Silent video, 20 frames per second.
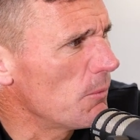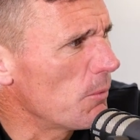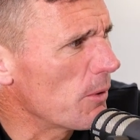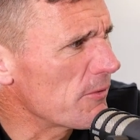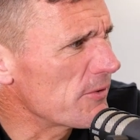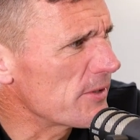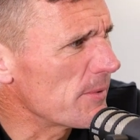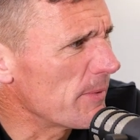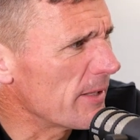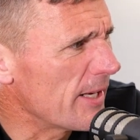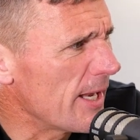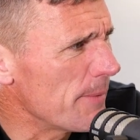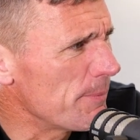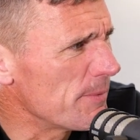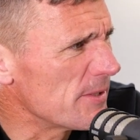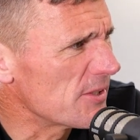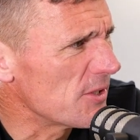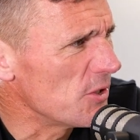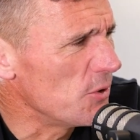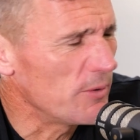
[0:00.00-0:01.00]
what if something
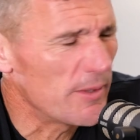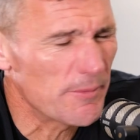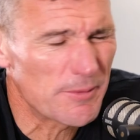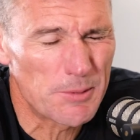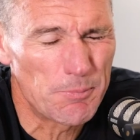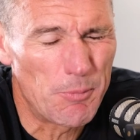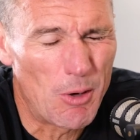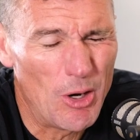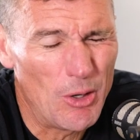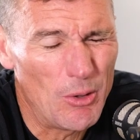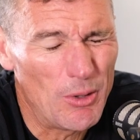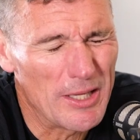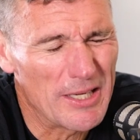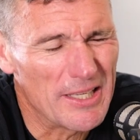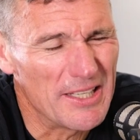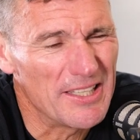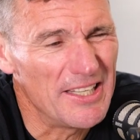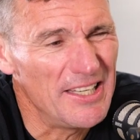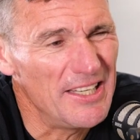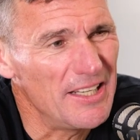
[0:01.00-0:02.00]
happens and you end up
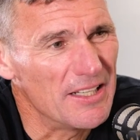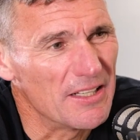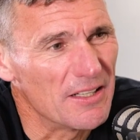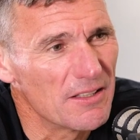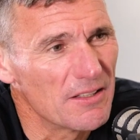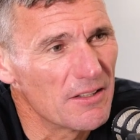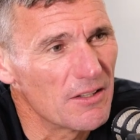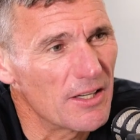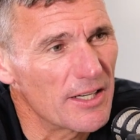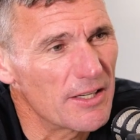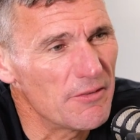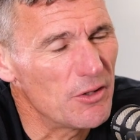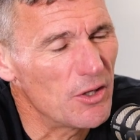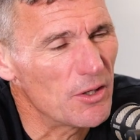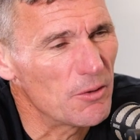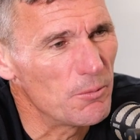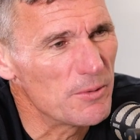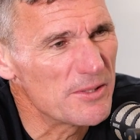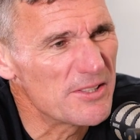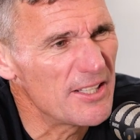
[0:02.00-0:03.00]
spiralling again? Like, have you
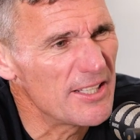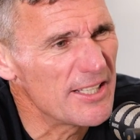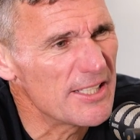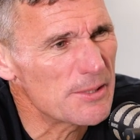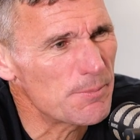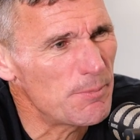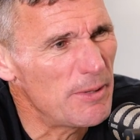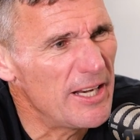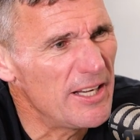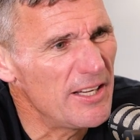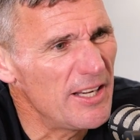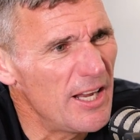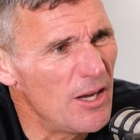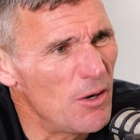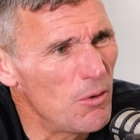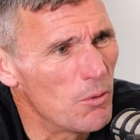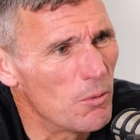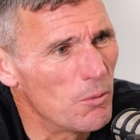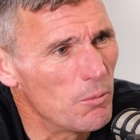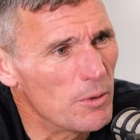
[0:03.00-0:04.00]
got a resilience plan
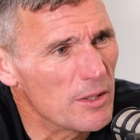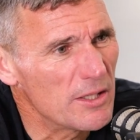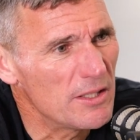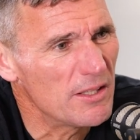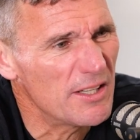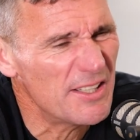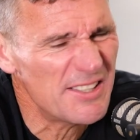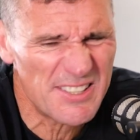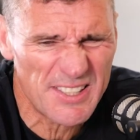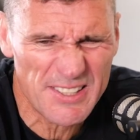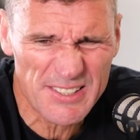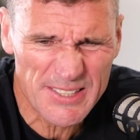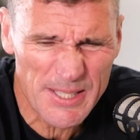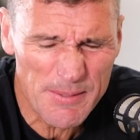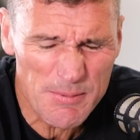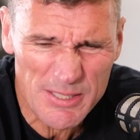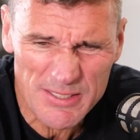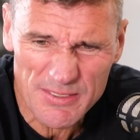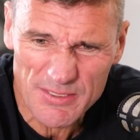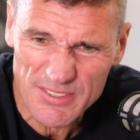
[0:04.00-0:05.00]
now, or what? This
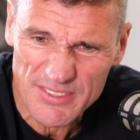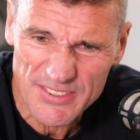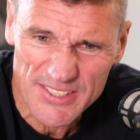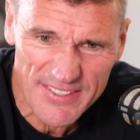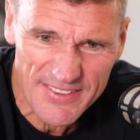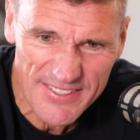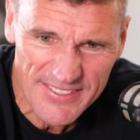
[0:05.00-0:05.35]
is the